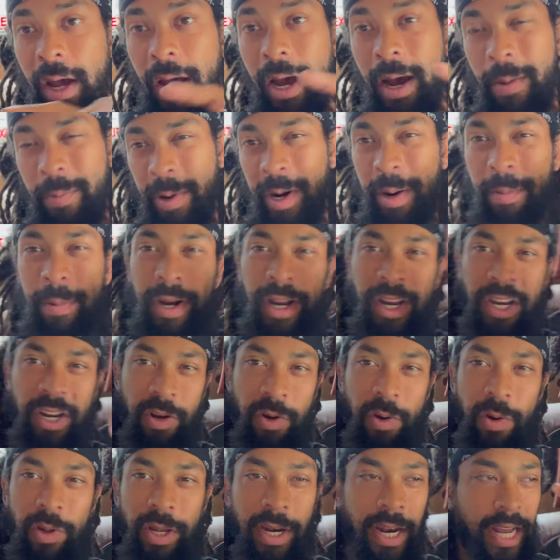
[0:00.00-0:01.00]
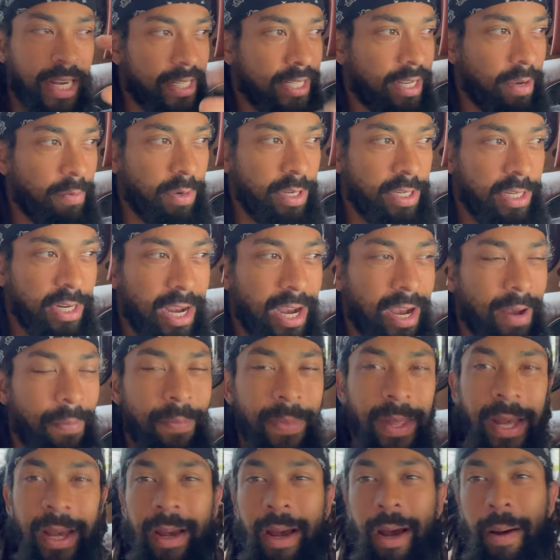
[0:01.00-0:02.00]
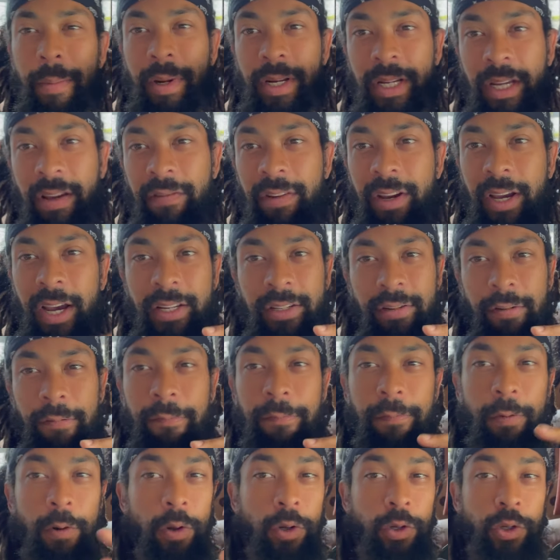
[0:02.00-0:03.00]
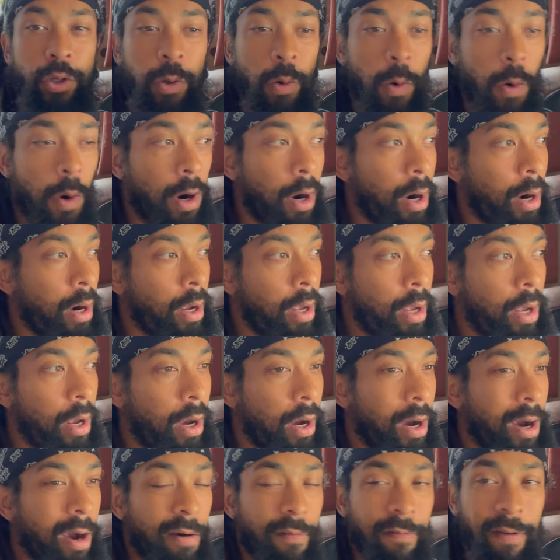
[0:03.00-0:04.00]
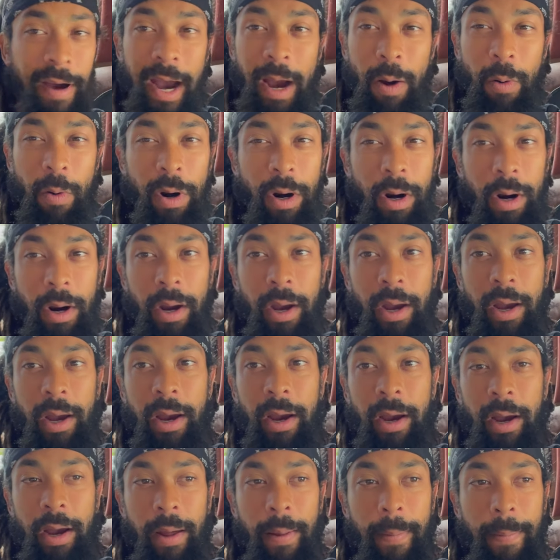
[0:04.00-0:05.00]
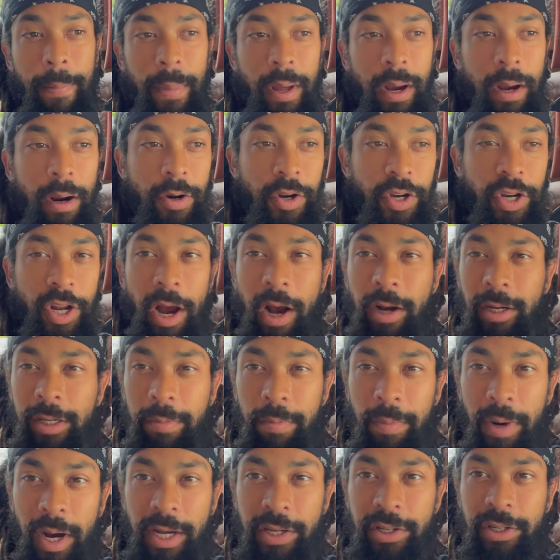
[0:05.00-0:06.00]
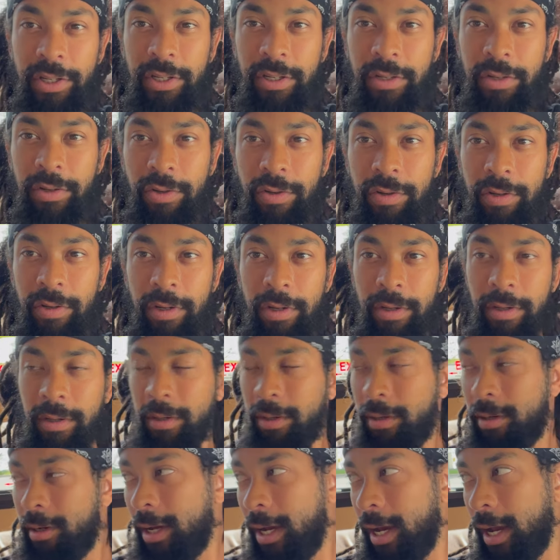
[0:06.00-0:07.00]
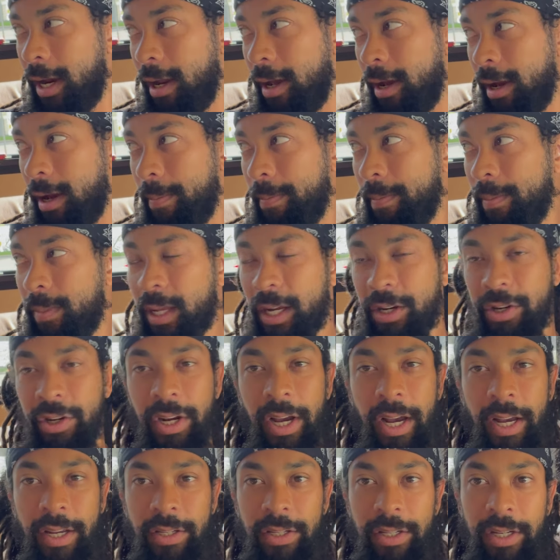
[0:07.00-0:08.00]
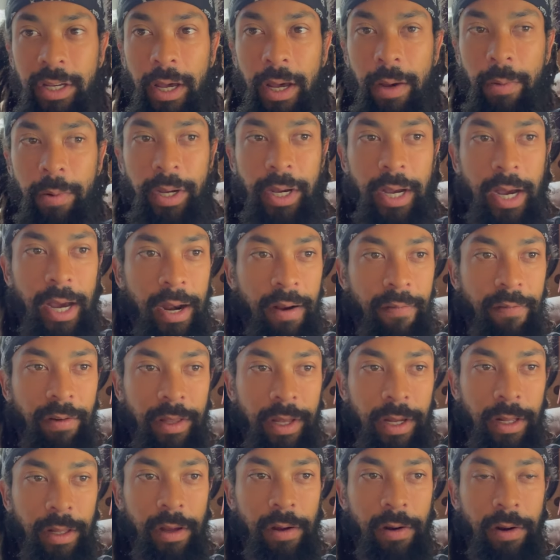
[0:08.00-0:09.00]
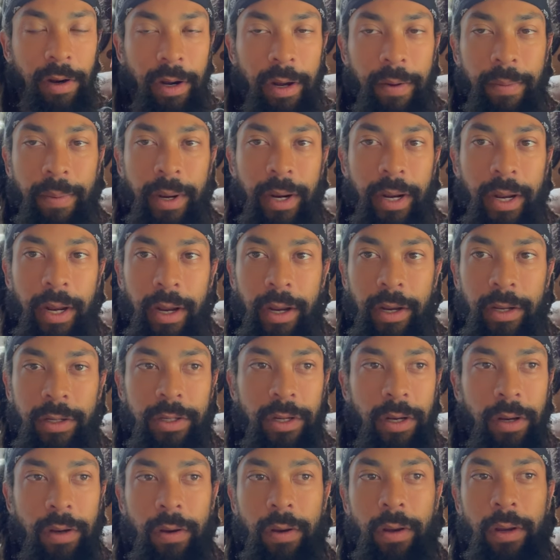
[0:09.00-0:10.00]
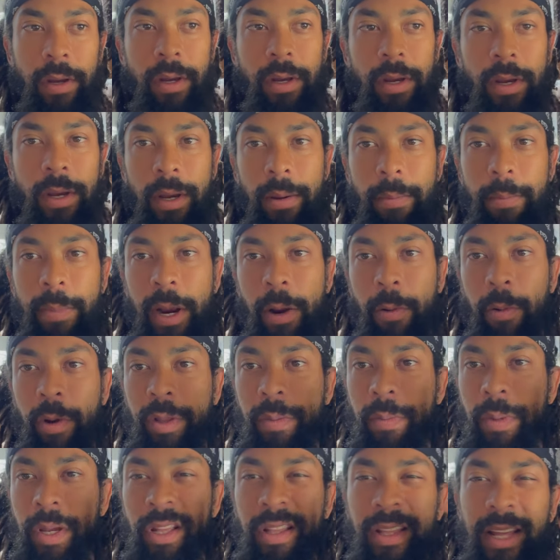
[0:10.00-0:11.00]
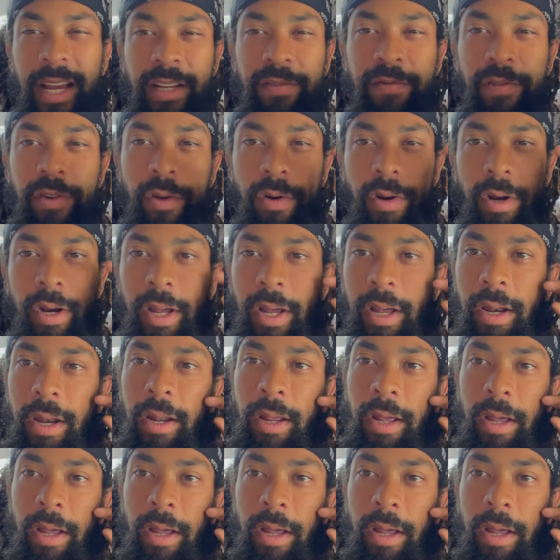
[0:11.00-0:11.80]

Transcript: What I'm going to do the next time we stop, I'm going to give you guys a full tour of our doggy bus and let you guys see how we got everything loaded up in here. So bear with me. Thanks for tuning in.